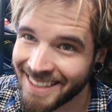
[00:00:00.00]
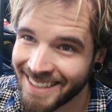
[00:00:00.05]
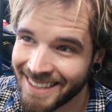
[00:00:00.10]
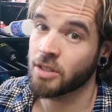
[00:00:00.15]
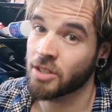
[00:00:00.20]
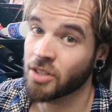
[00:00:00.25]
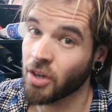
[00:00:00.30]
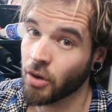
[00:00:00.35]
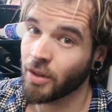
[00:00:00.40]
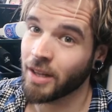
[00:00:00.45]

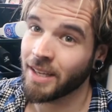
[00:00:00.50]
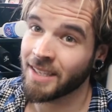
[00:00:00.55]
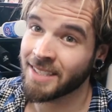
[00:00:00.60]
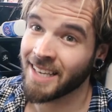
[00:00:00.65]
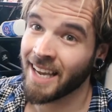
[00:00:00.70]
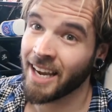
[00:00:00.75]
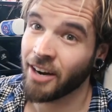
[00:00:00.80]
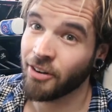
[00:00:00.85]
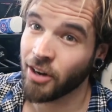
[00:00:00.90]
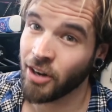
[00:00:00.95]
So let's
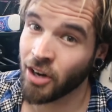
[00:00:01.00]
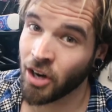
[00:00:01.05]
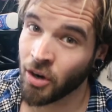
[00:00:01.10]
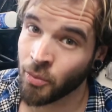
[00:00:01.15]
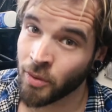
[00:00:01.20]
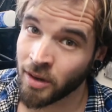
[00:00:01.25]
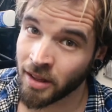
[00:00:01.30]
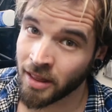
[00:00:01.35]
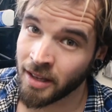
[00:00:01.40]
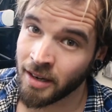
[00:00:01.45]
carry
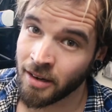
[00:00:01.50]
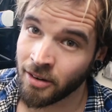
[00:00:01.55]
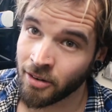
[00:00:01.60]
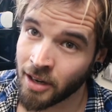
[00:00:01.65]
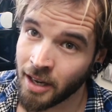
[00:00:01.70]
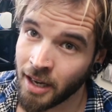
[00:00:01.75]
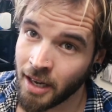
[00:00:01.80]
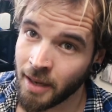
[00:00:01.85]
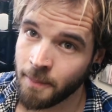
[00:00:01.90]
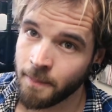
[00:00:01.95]
on with it,
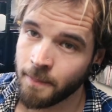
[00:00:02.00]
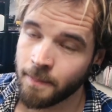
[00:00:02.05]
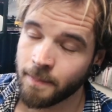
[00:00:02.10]
okay?